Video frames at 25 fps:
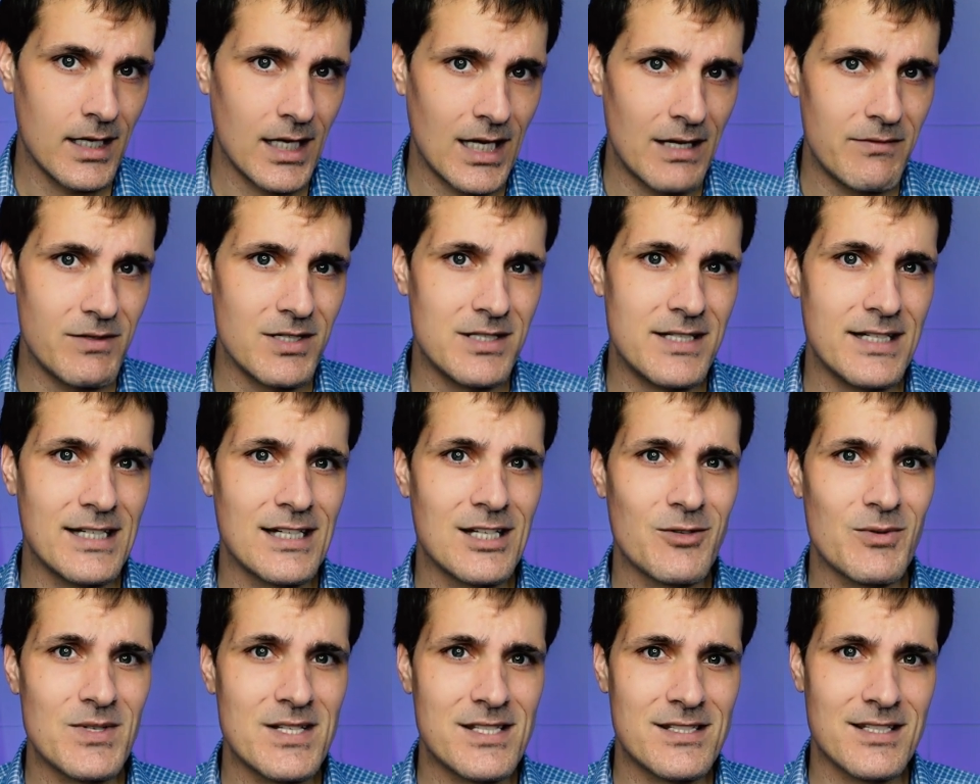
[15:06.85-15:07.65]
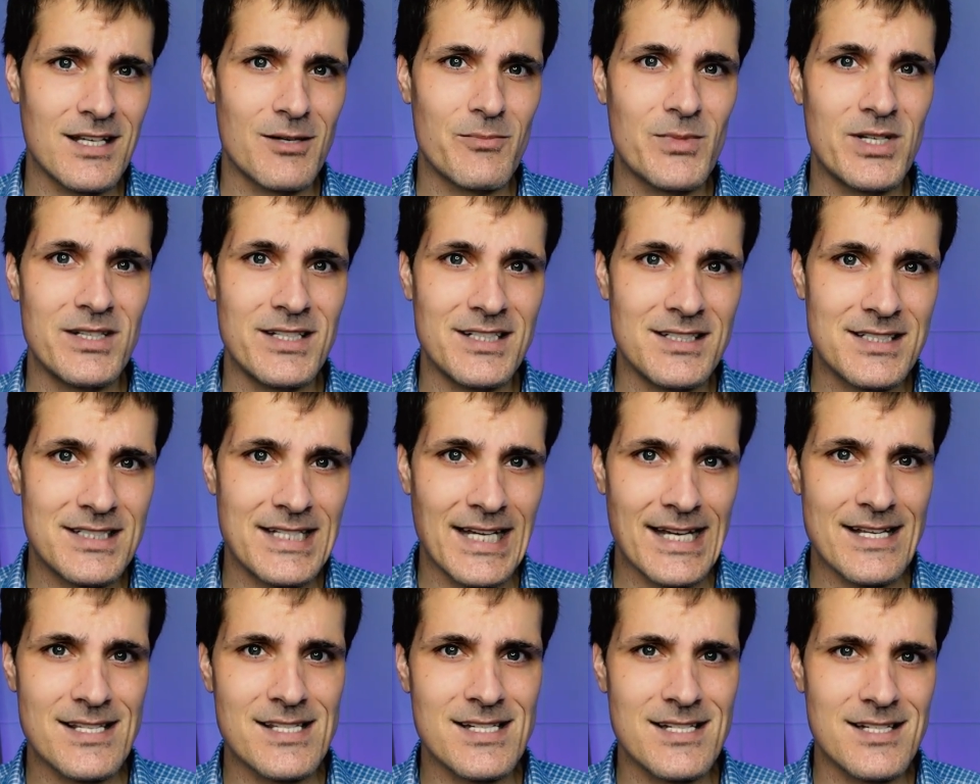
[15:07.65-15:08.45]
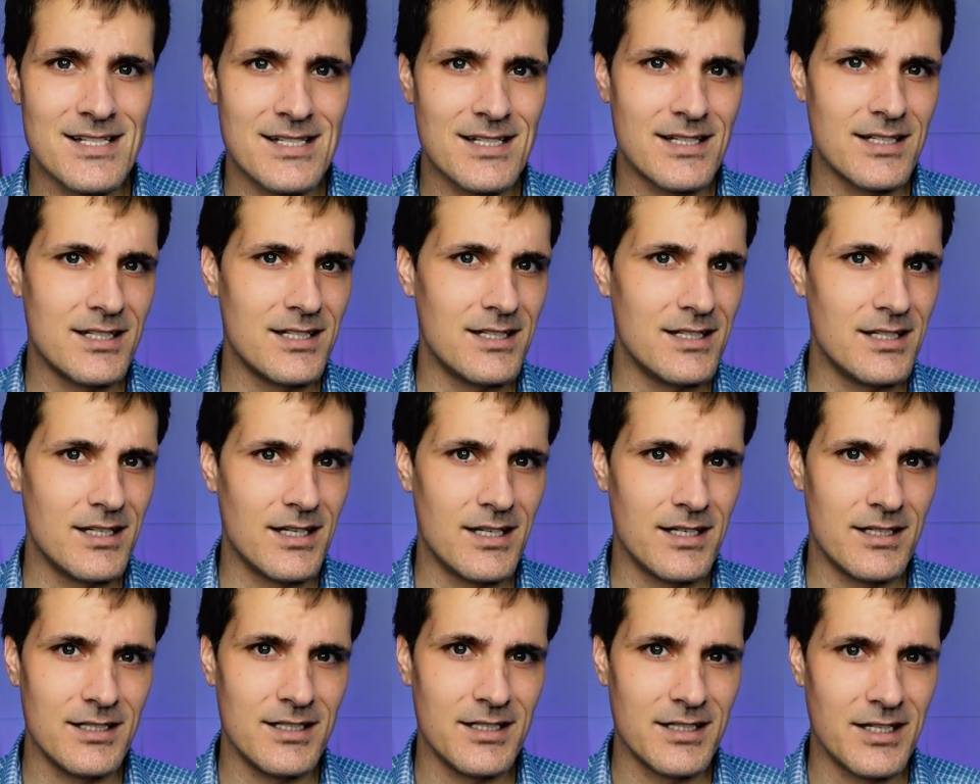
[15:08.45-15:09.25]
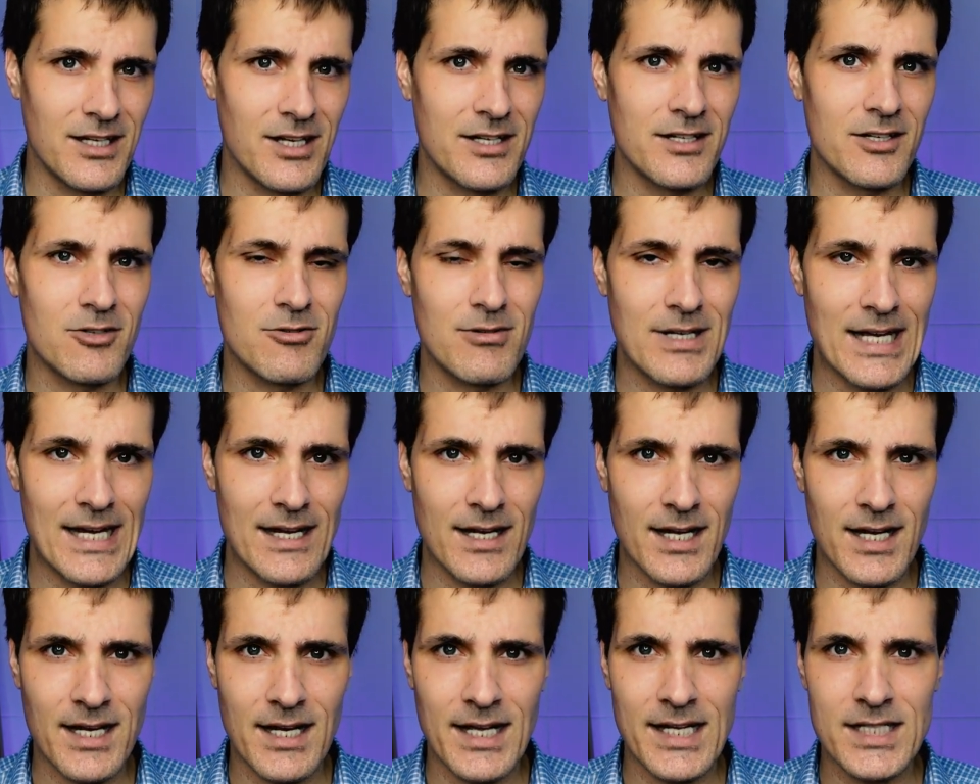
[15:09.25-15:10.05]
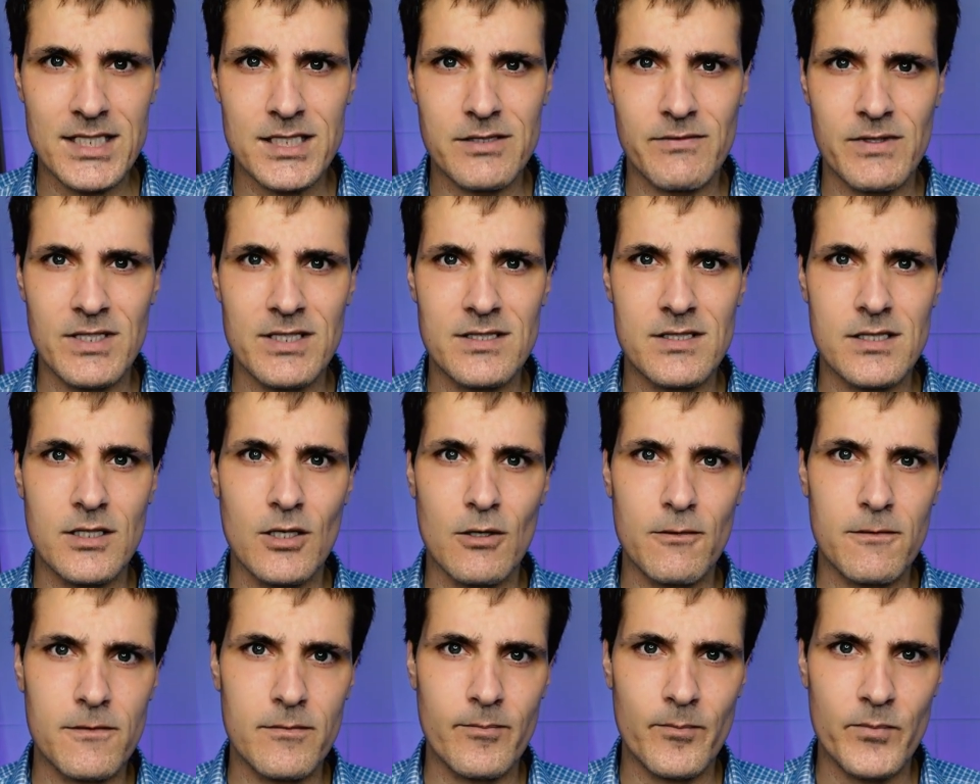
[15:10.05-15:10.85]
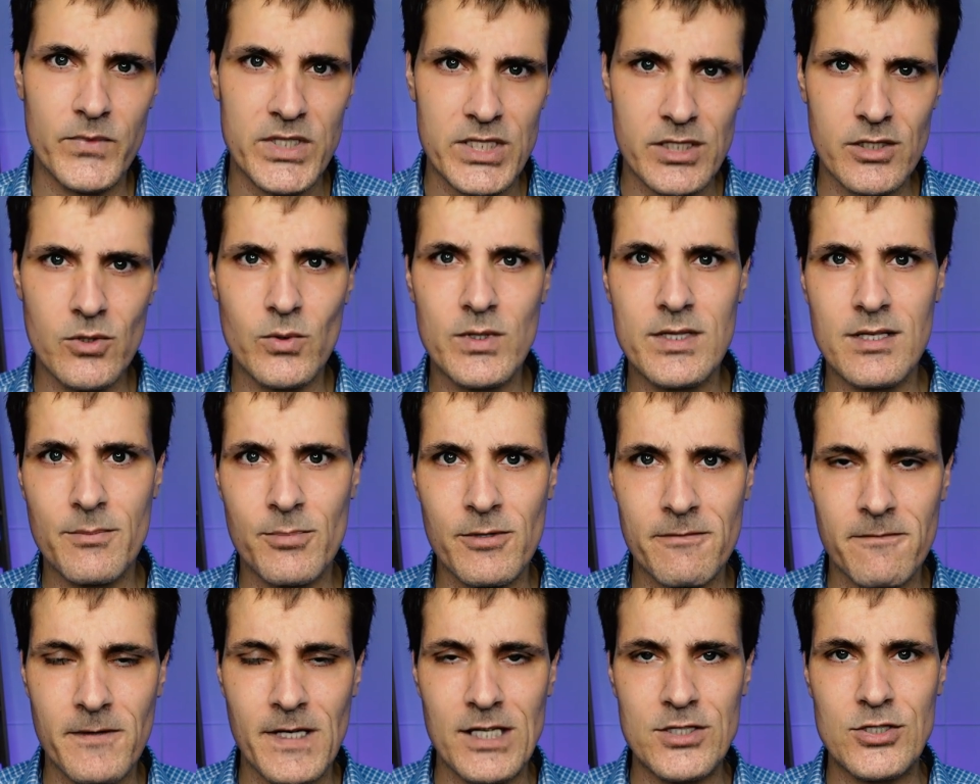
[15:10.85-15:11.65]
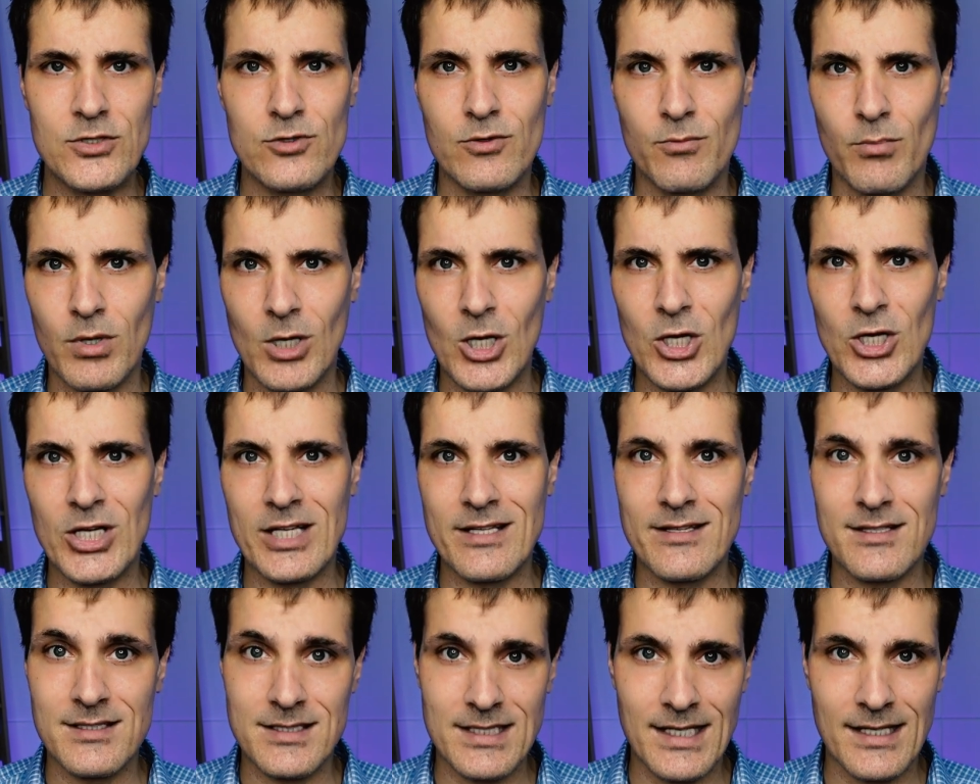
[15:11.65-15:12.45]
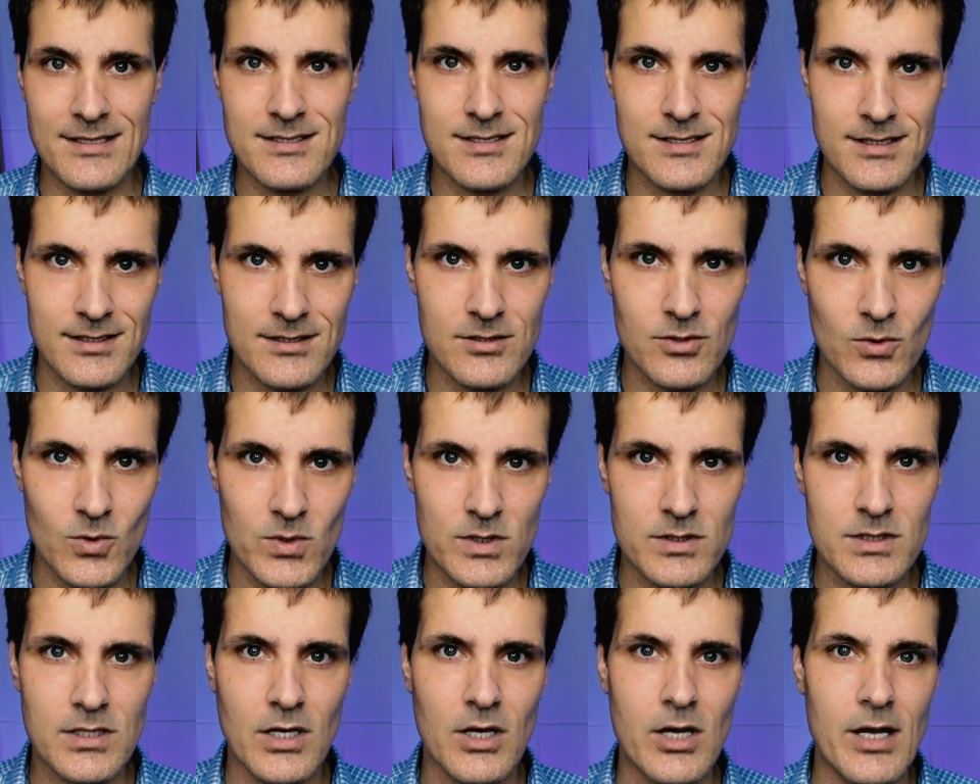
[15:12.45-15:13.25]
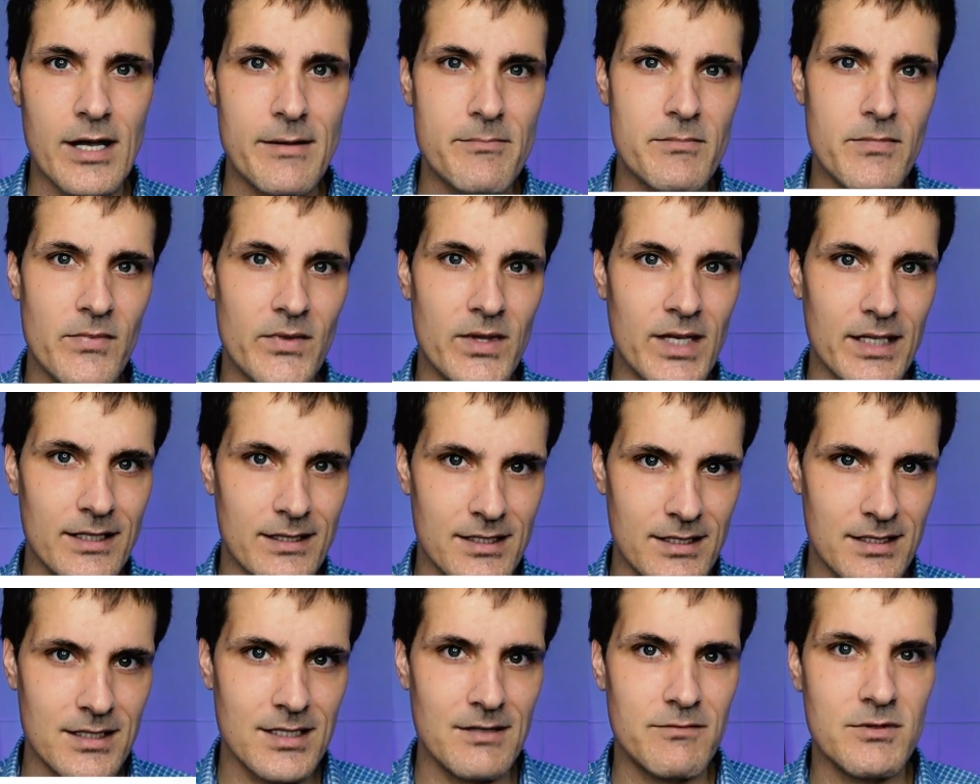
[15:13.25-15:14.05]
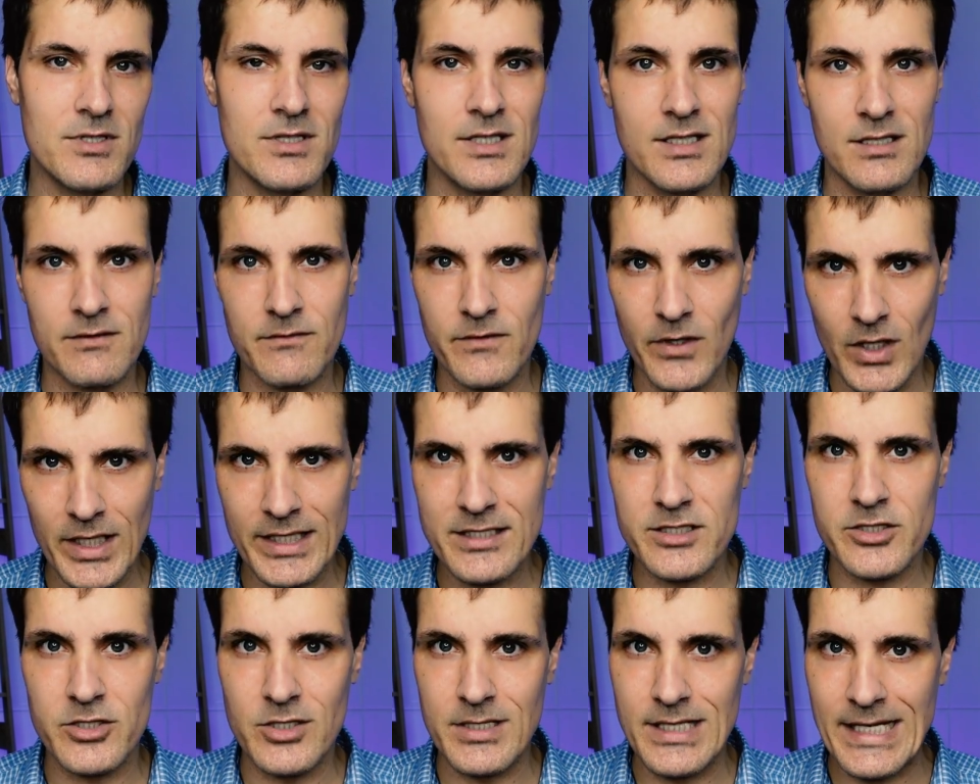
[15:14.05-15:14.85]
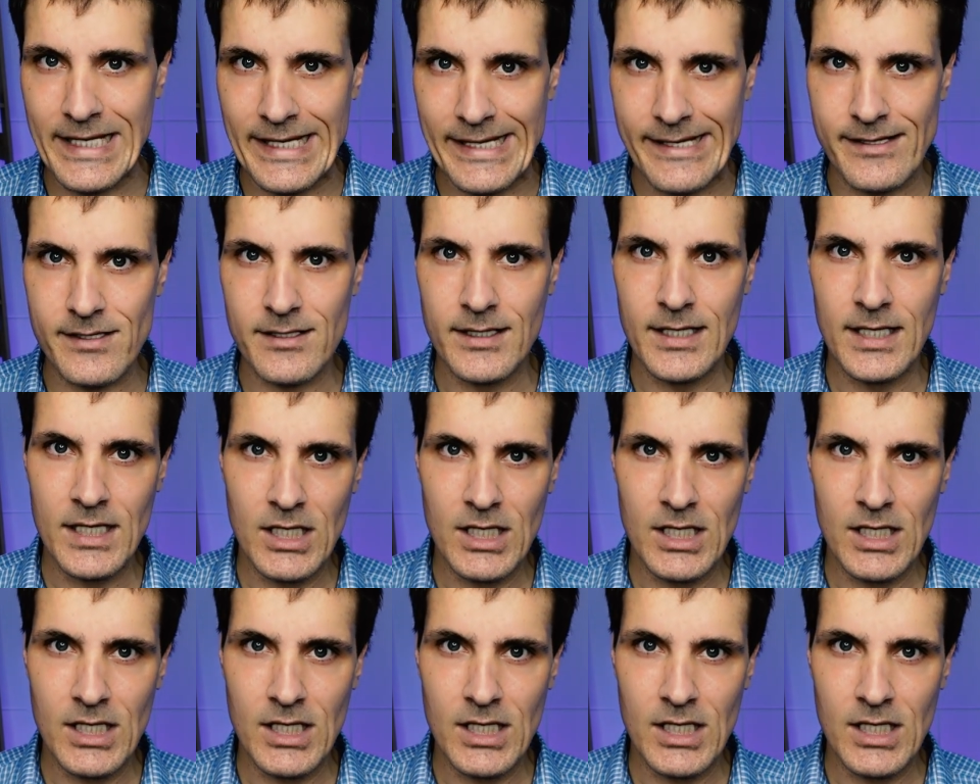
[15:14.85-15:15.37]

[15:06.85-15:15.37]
If you're dealing with someone that doesn't, you're gonna create headaches for yourself. Deal with a professional broker that does this all the time that can give you the advice you need